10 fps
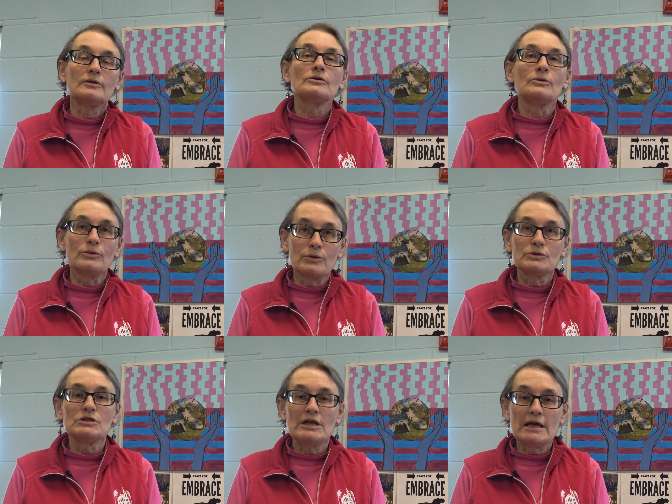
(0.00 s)
The
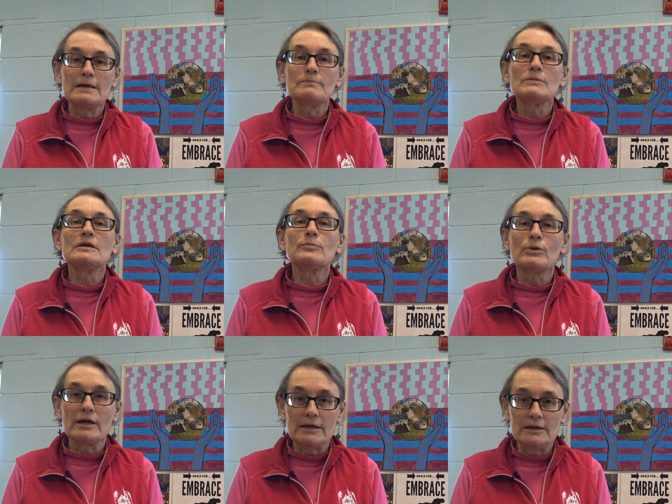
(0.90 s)
Lord's name be
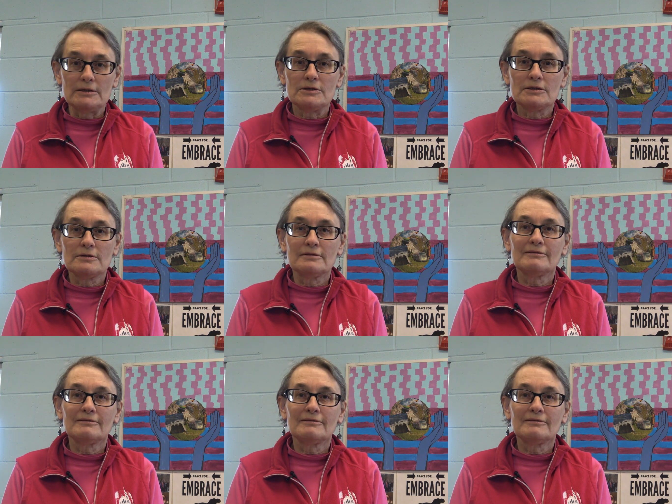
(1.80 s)
praised.